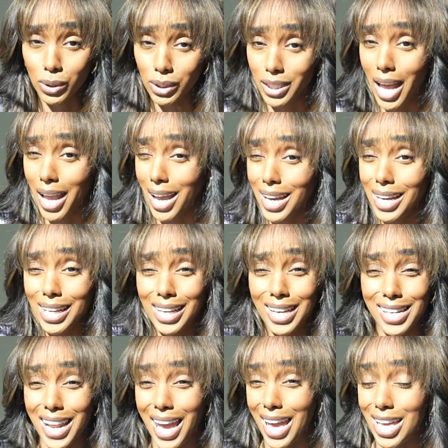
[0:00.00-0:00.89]
was like a
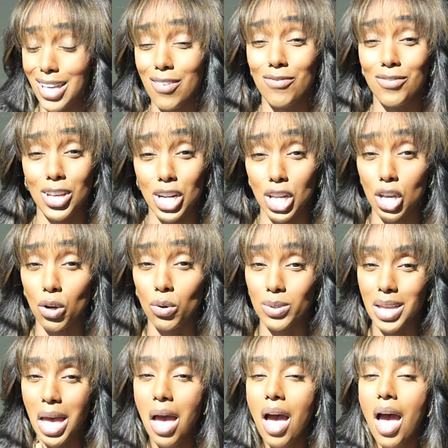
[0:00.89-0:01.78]
good eight
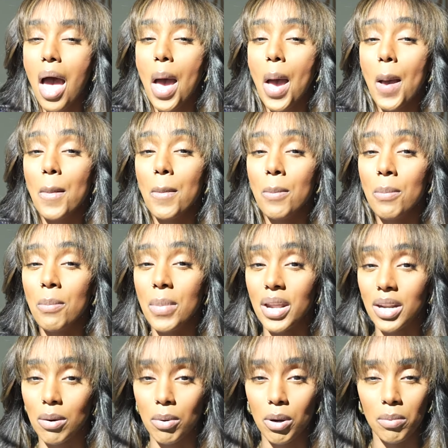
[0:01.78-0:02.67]
videos
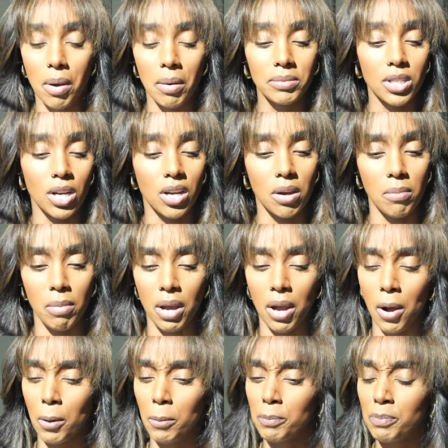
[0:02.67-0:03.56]
minimum. I'm talking
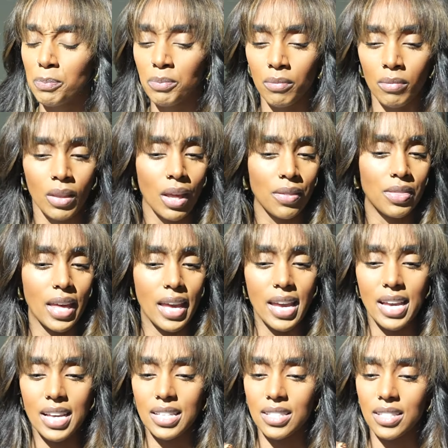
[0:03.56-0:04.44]
about
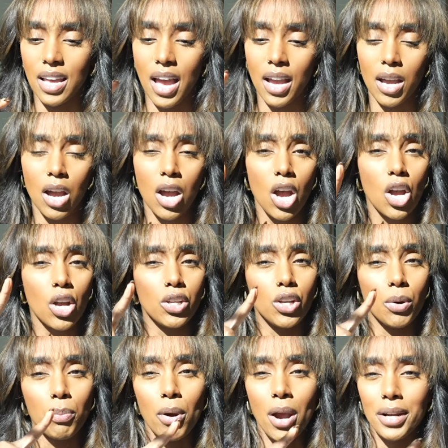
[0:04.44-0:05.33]
things like
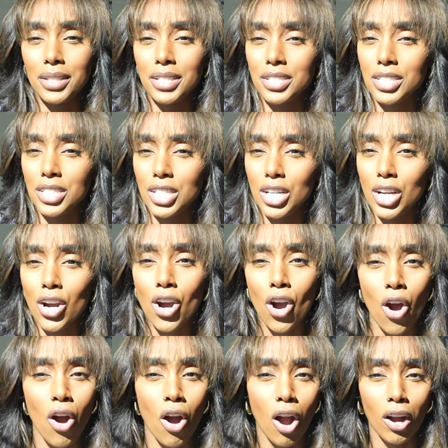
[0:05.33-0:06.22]
your pregnancy
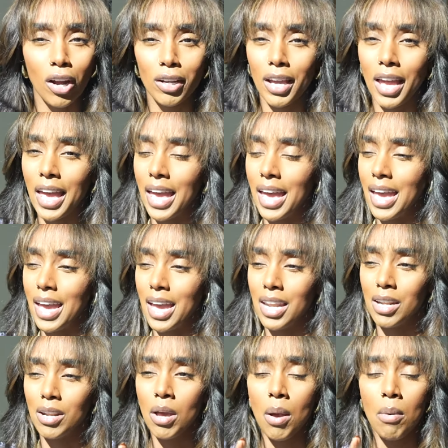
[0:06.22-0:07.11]
card
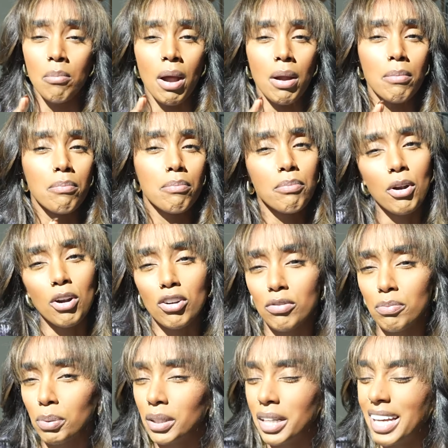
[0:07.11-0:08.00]
and my
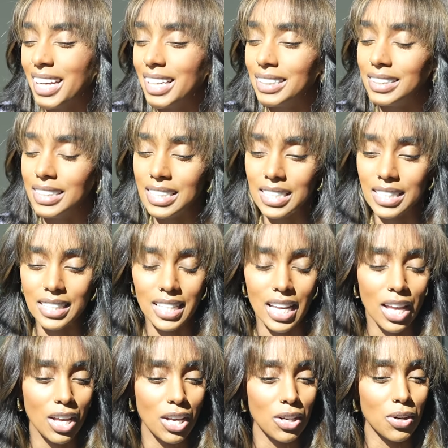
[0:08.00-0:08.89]
birth plan
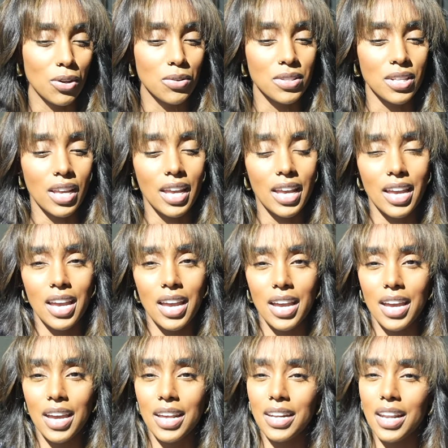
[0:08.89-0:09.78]
details
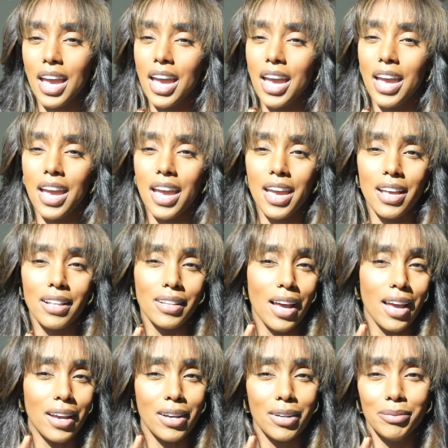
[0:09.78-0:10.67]
and a
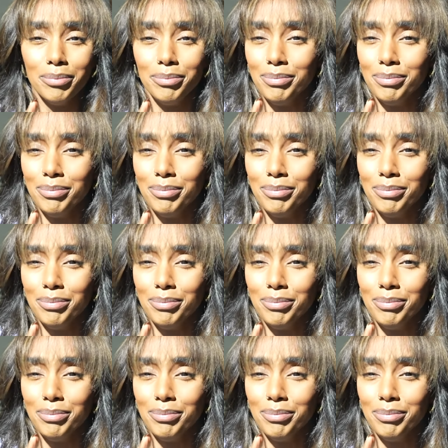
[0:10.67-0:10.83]
like